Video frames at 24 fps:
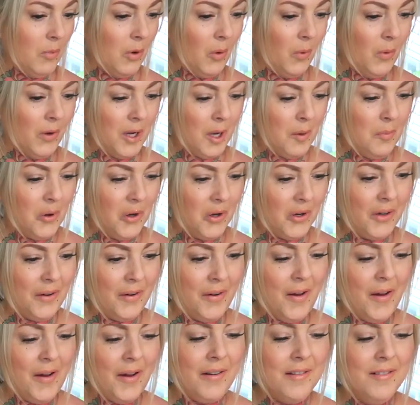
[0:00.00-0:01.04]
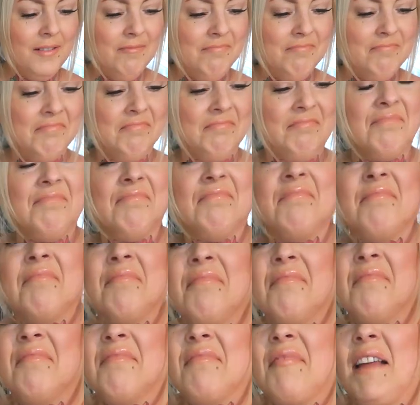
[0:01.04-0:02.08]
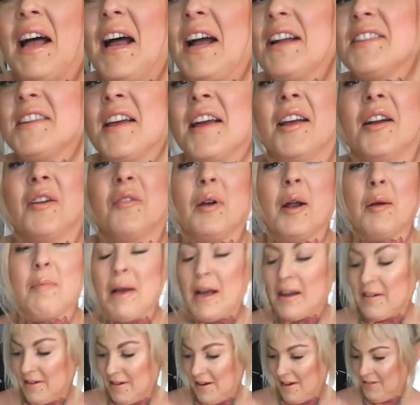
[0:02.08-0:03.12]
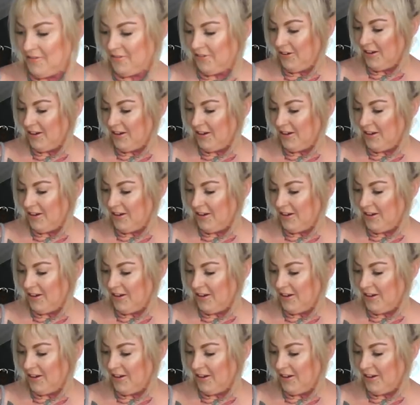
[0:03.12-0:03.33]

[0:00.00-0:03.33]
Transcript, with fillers: but when I put it on, I take it right back off.